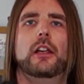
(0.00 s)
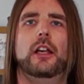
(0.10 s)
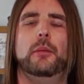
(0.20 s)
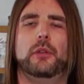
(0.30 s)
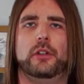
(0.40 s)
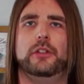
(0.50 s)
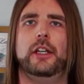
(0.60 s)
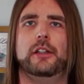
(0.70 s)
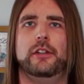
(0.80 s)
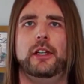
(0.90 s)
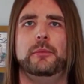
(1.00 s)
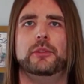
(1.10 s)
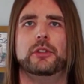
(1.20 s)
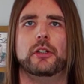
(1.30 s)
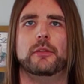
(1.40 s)
And we're going to take the same
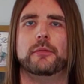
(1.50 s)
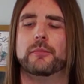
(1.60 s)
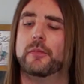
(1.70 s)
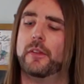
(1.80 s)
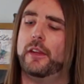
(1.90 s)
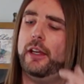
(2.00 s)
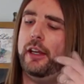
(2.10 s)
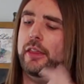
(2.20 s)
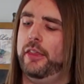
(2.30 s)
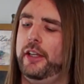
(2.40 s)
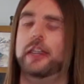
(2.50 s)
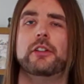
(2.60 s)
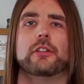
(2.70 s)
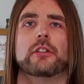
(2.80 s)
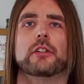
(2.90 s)
shot, and
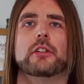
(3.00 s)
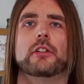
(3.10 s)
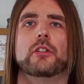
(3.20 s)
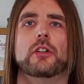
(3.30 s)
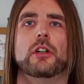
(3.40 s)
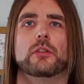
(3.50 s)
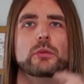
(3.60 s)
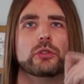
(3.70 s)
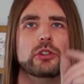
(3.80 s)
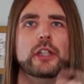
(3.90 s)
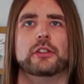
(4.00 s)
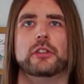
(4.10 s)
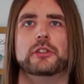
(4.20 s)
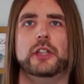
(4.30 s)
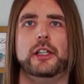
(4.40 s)
this will change the
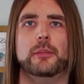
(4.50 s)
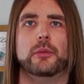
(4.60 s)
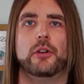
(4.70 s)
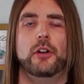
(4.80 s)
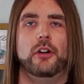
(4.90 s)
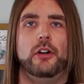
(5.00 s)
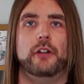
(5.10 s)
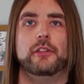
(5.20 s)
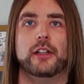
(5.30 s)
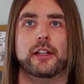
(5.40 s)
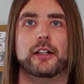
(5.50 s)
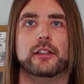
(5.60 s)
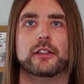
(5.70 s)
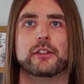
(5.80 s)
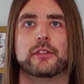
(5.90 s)
shape of the
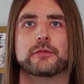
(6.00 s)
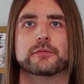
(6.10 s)
lights.